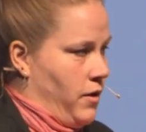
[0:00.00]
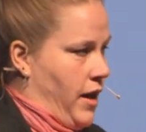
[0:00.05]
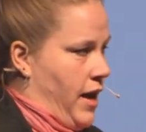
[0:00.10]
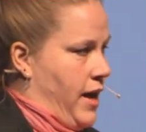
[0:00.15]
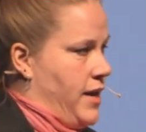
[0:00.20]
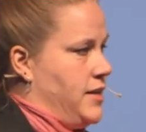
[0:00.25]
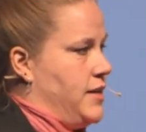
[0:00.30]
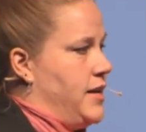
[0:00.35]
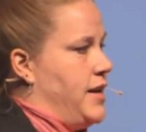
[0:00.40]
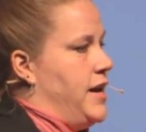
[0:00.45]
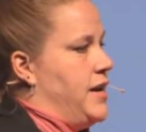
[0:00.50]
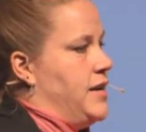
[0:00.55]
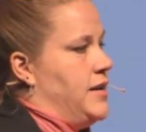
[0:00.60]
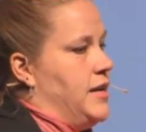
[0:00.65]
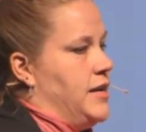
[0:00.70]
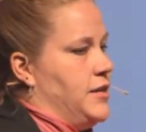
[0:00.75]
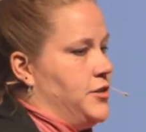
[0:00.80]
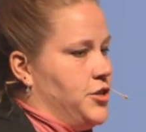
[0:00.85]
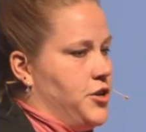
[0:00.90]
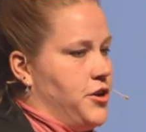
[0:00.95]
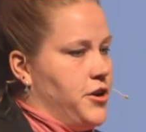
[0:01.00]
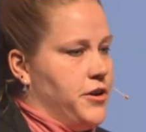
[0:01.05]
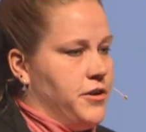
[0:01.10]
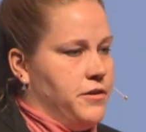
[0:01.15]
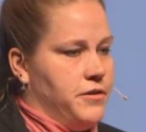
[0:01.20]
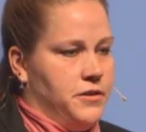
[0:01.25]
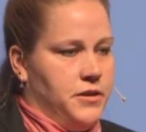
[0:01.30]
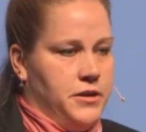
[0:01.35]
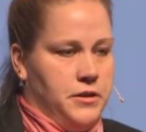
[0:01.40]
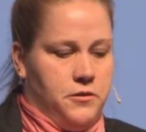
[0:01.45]
end-to-end
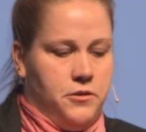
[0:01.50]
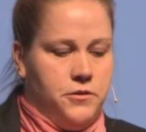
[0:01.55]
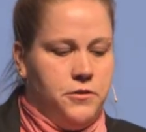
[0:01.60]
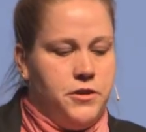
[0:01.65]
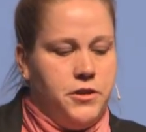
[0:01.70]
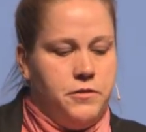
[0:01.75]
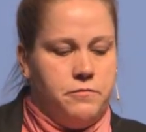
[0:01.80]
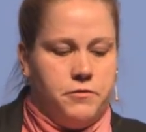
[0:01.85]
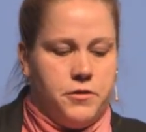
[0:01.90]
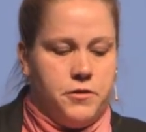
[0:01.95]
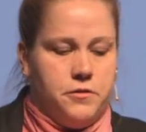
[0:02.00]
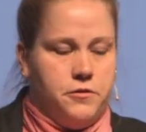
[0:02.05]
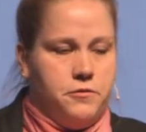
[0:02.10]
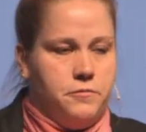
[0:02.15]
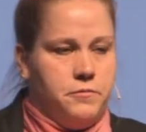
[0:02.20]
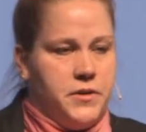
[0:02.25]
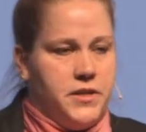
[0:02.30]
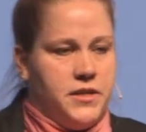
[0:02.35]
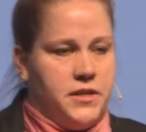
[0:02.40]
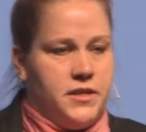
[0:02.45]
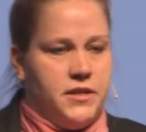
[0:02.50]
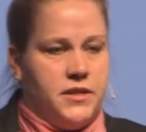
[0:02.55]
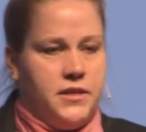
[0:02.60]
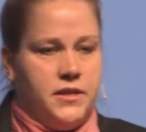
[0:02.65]
HR, including recruitment,